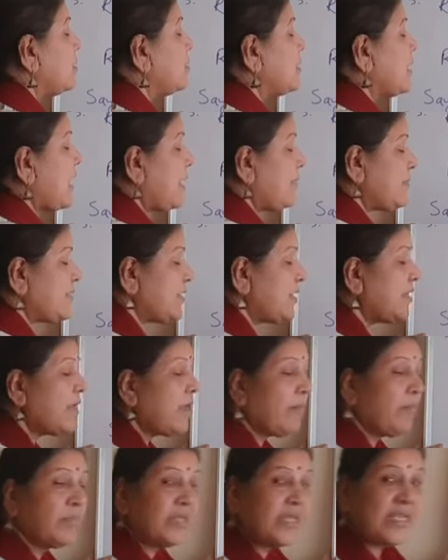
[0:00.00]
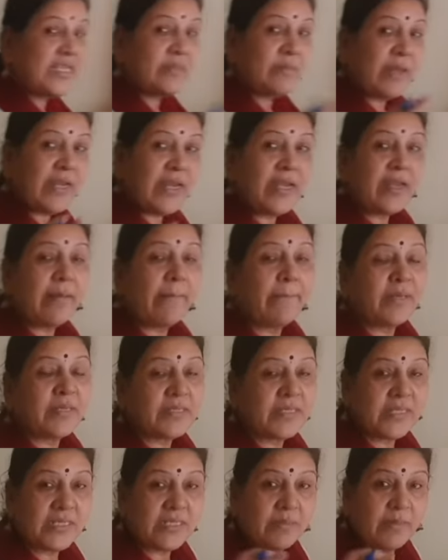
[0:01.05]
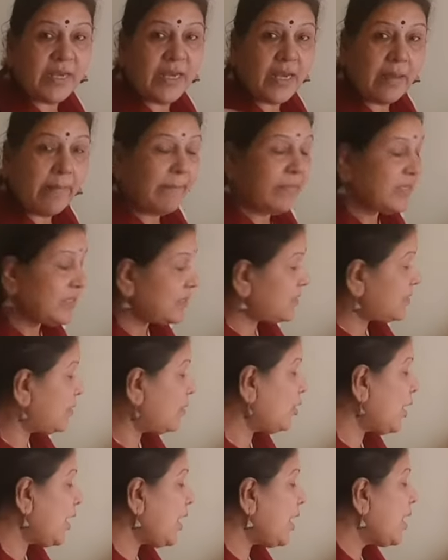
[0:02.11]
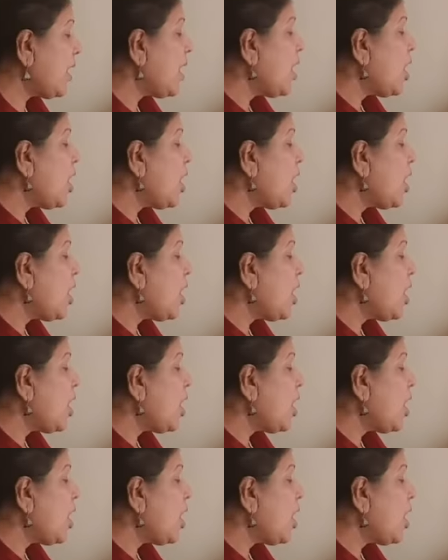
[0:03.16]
times these many numbers. Okay.